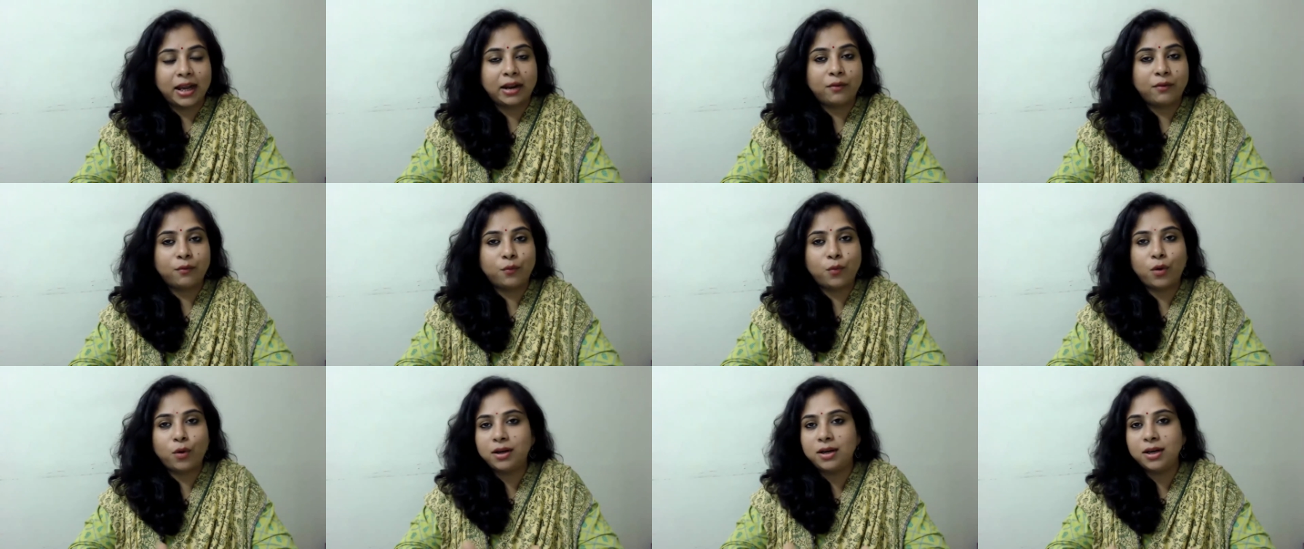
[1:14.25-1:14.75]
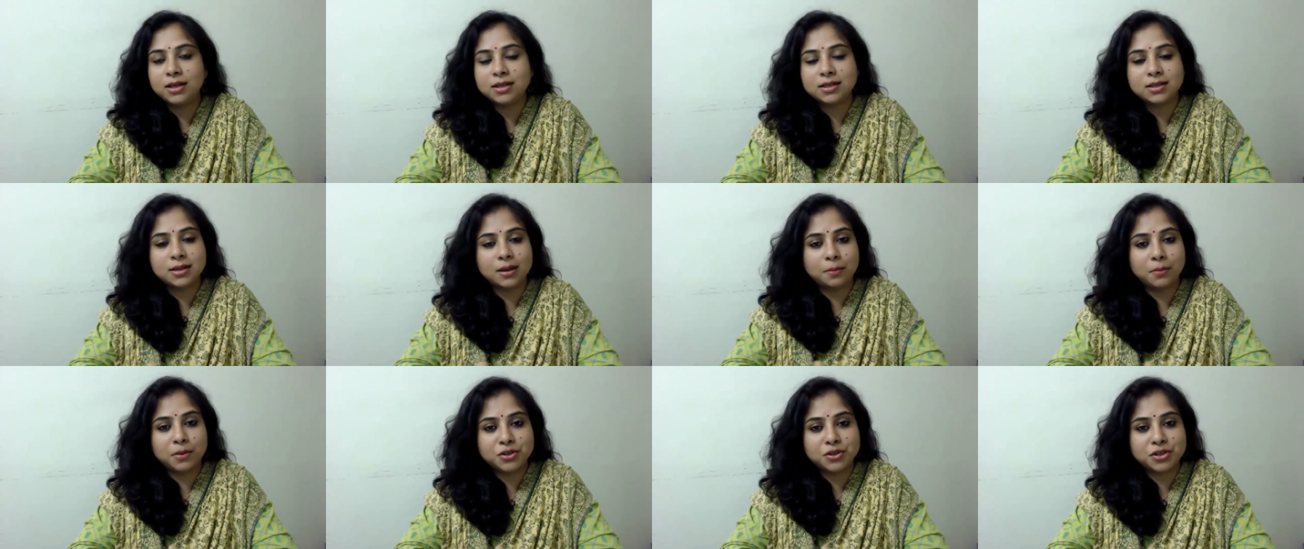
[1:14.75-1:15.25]
What does
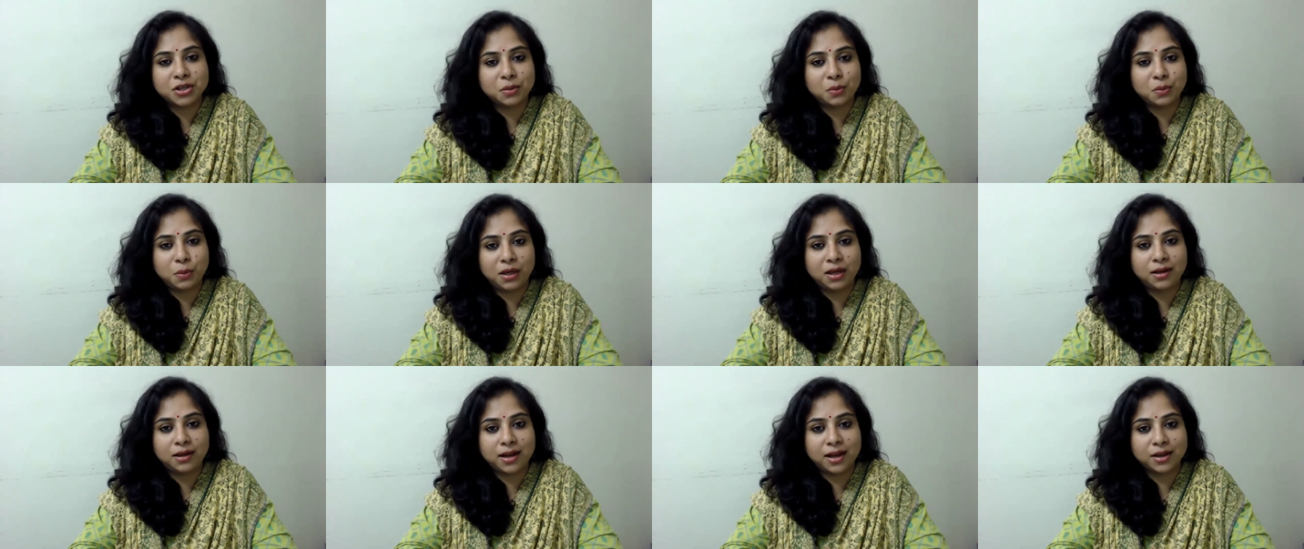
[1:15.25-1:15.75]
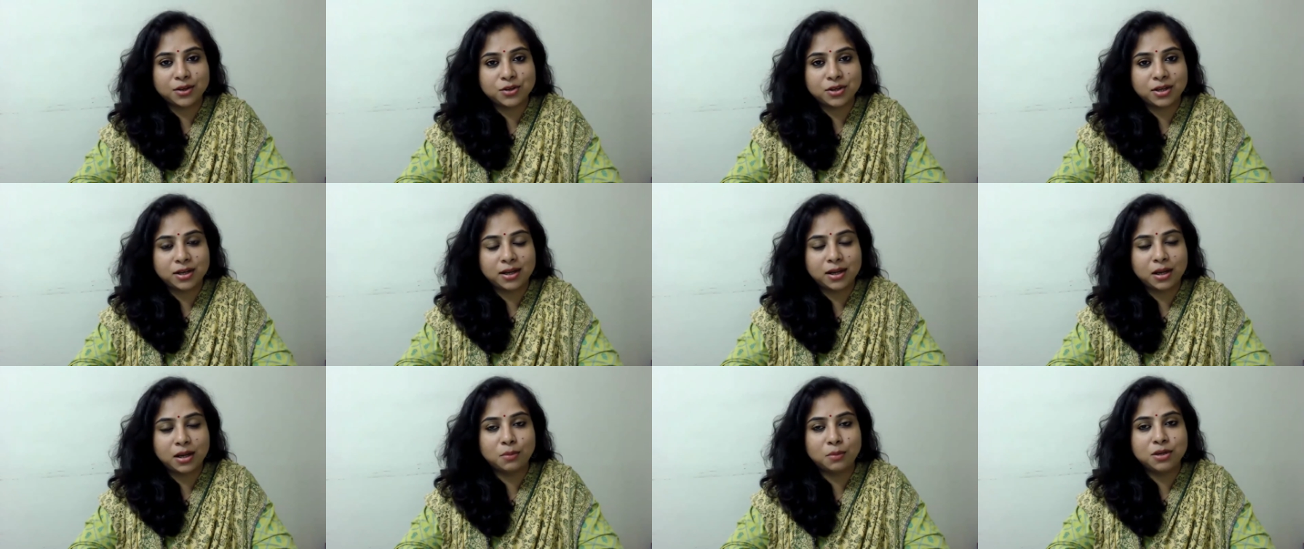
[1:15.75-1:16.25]
combustion mean actually?
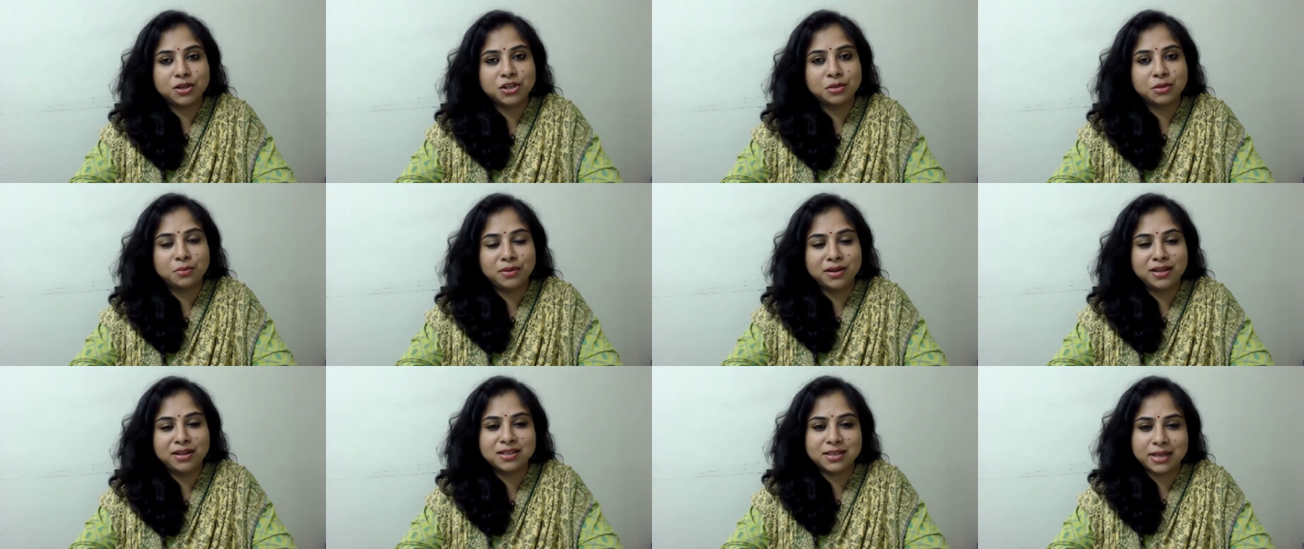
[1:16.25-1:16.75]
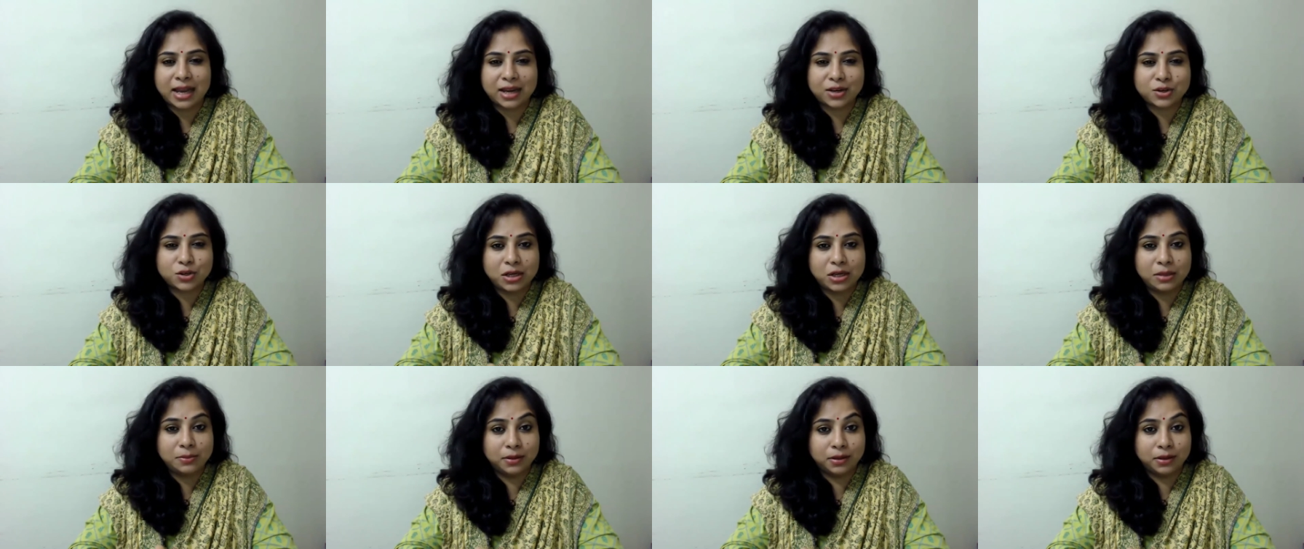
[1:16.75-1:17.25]
Combustion means
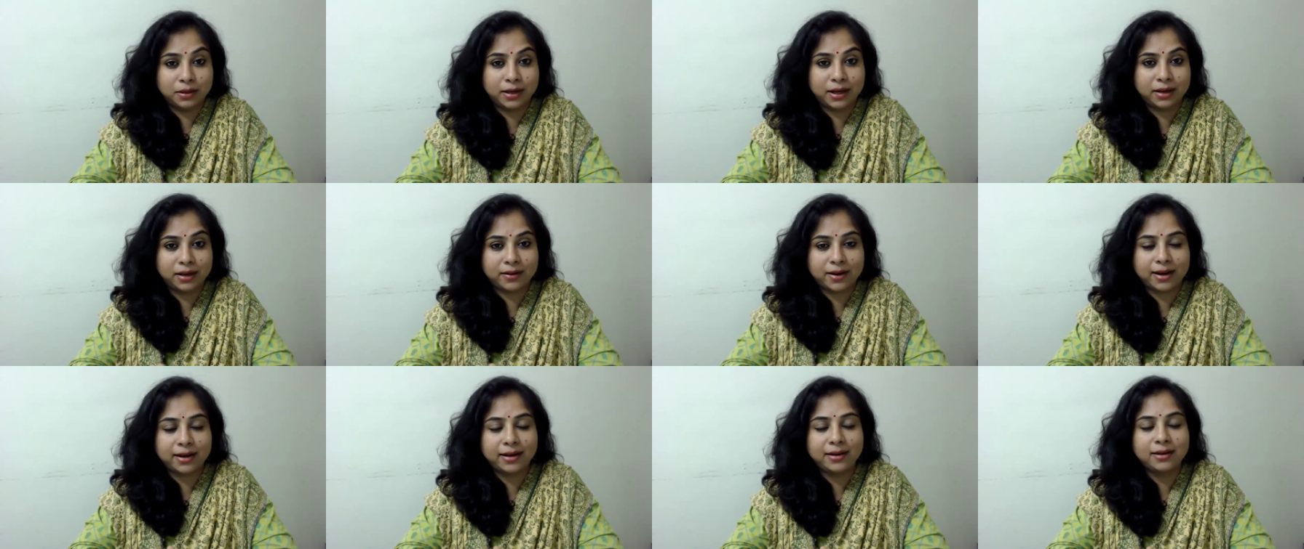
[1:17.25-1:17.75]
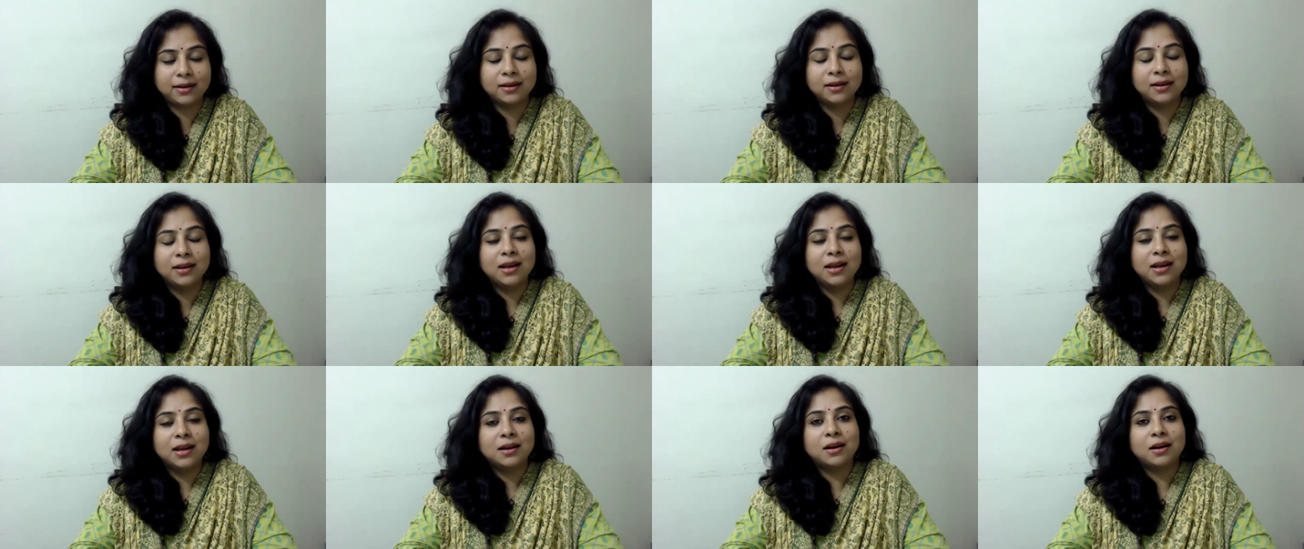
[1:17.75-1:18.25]
actually burning, right?
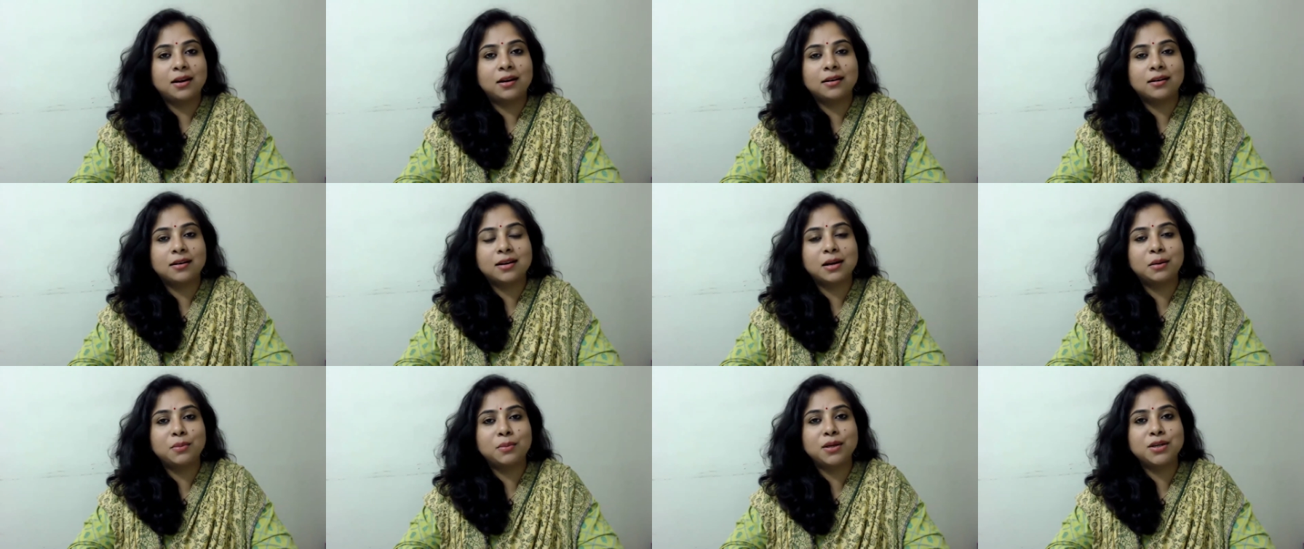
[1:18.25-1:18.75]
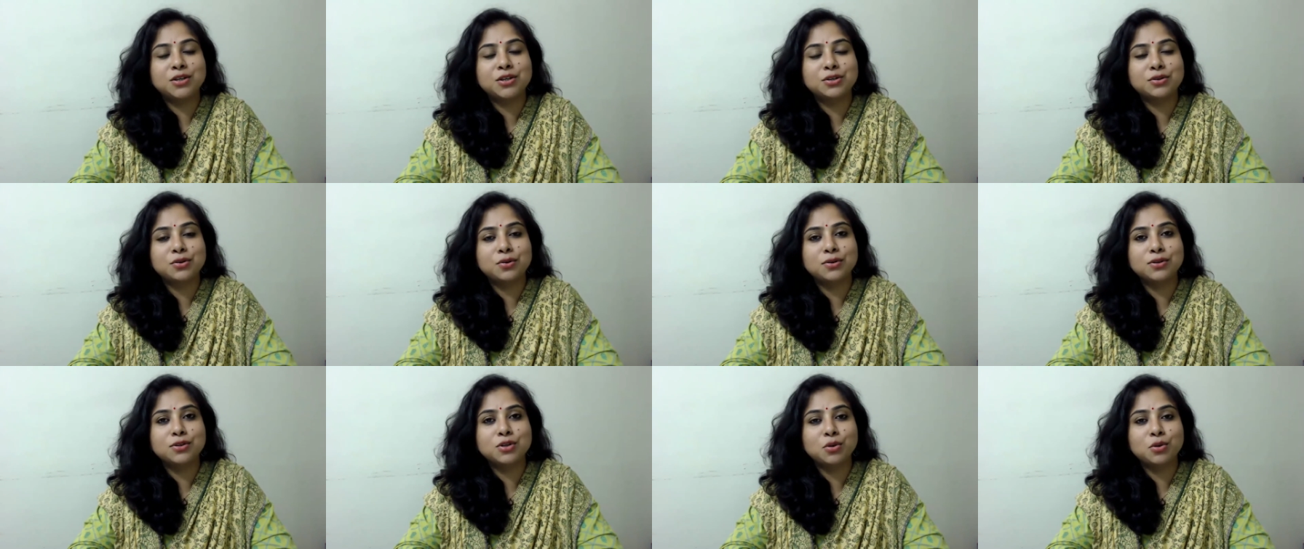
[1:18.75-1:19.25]
Combustion
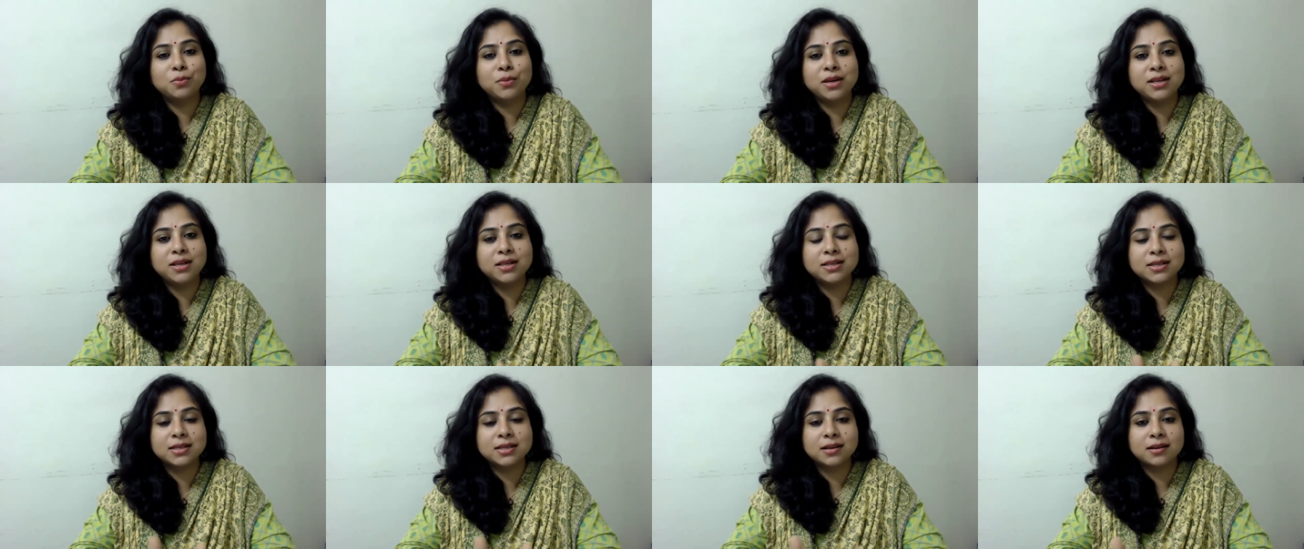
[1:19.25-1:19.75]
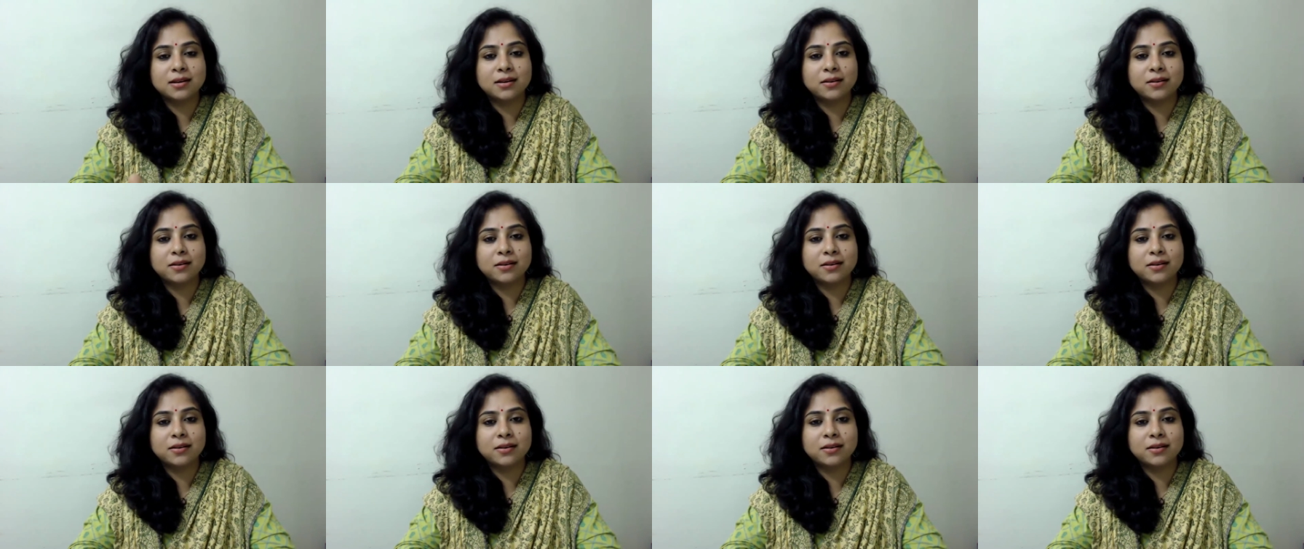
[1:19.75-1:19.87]
also means